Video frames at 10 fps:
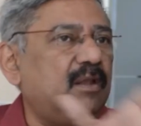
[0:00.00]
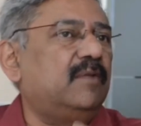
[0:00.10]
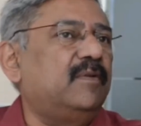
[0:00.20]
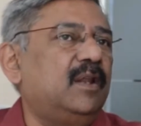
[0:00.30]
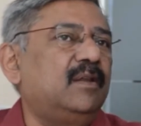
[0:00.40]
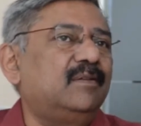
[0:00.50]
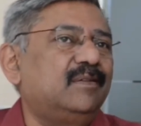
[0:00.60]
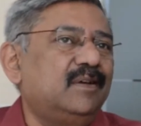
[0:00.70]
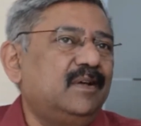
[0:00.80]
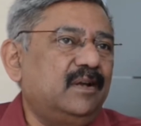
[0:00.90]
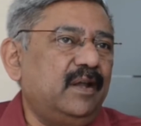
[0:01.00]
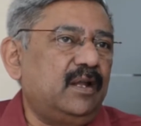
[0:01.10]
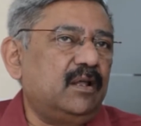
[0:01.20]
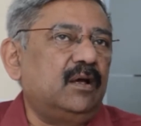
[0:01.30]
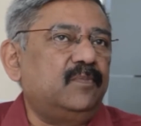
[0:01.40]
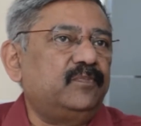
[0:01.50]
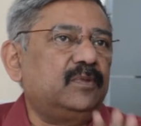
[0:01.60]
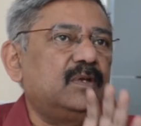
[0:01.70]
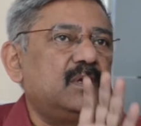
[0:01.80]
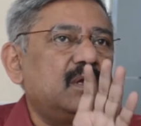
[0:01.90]
level data,
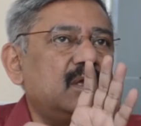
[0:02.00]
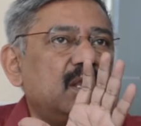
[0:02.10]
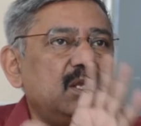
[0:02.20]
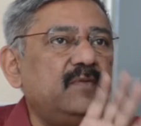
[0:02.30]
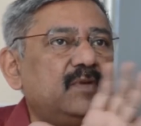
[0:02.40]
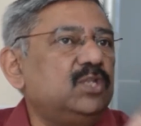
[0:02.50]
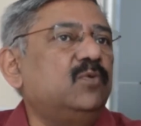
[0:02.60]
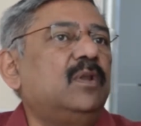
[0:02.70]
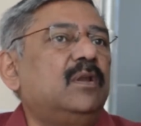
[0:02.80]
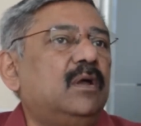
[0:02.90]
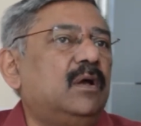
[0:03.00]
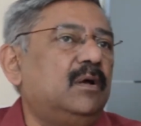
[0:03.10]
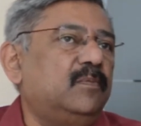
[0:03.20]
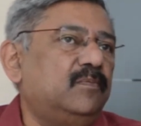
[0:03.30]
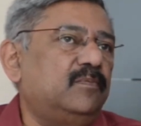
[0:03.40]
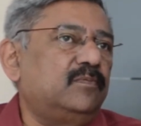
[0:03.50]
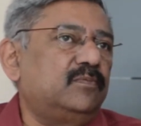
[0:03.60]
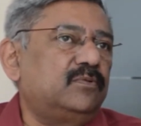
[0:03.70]
individual